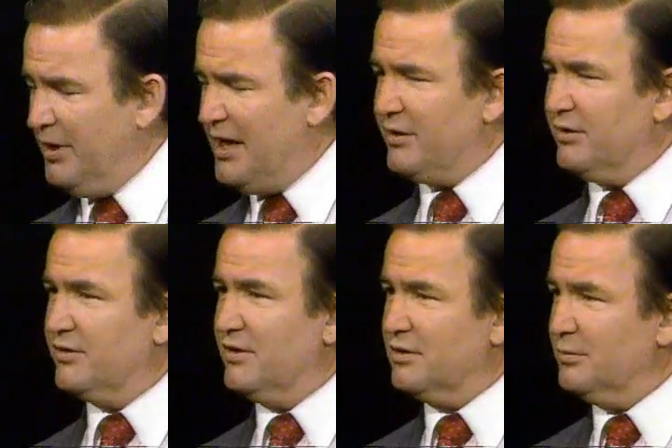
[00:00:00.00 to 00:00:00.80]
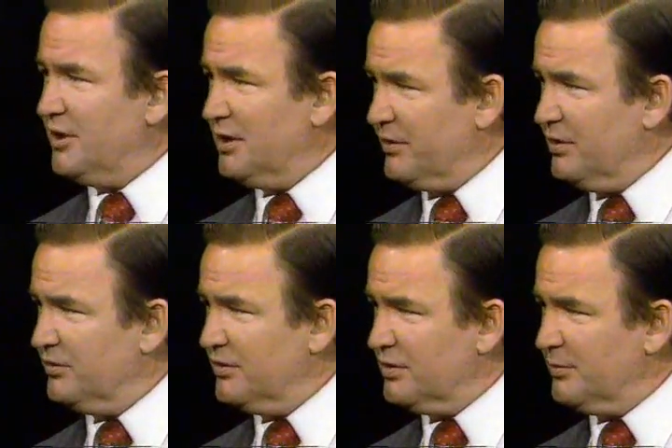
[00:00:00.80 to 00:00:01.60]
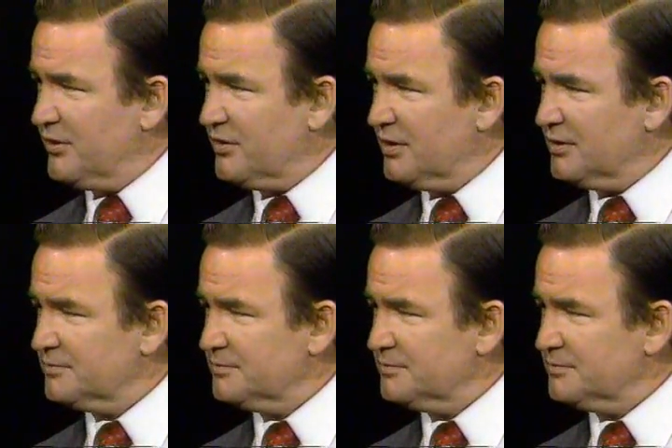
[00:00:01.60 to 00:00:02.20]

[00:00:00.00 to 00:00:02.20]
moderns that compare with those that you're mentioning?